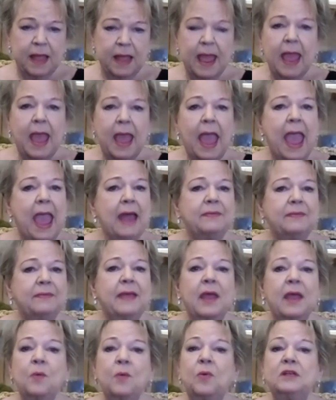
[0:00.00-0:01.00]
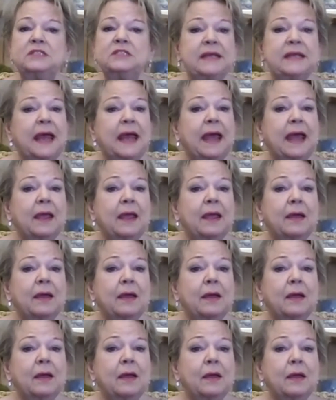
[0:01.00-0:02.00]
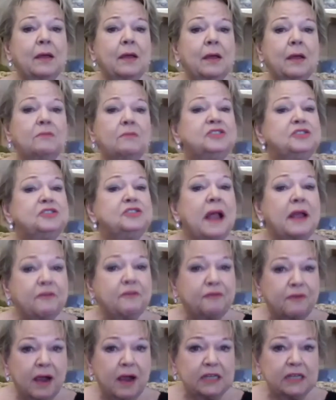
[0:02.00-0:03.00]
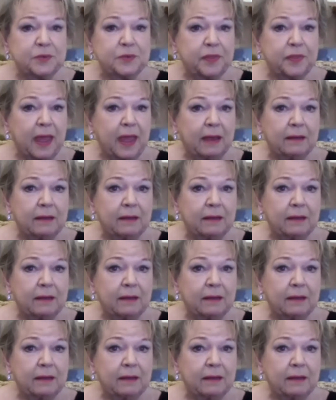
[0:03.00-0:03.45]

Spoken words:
and they would say, "Would you like fries with that?"